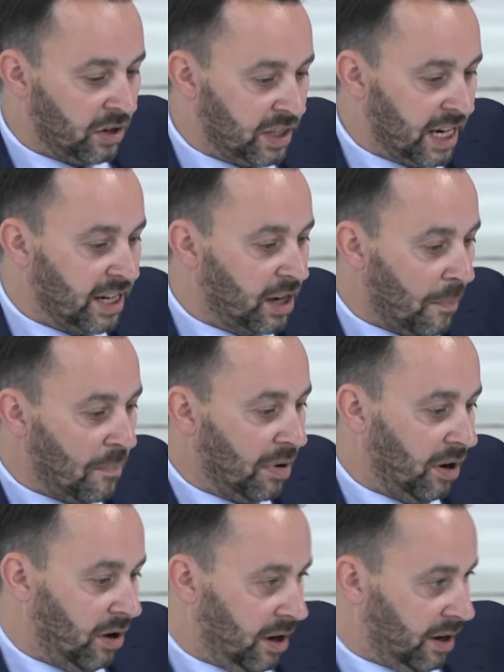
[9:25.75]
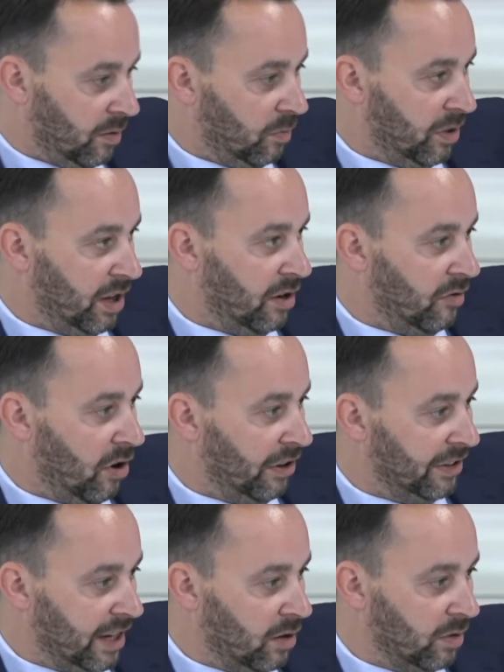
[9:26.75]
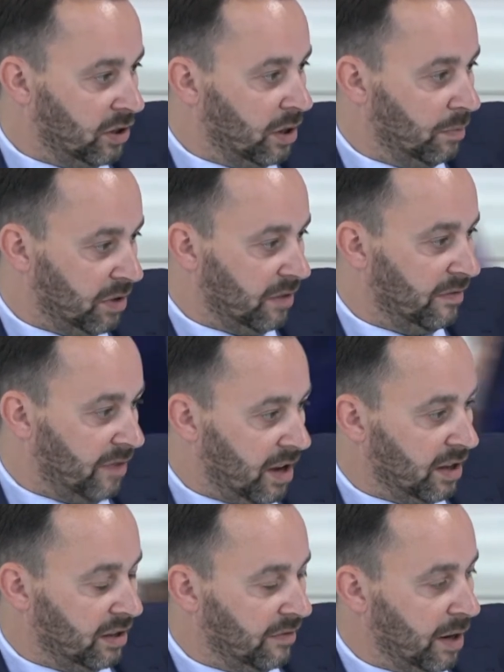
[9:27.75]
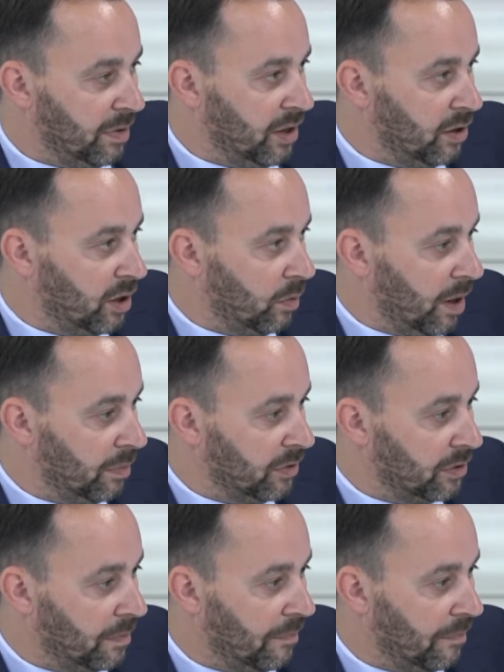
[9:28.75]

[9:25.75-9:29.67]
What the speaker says: didn't comply with the Iran deal in terms of developing nuclear weapons?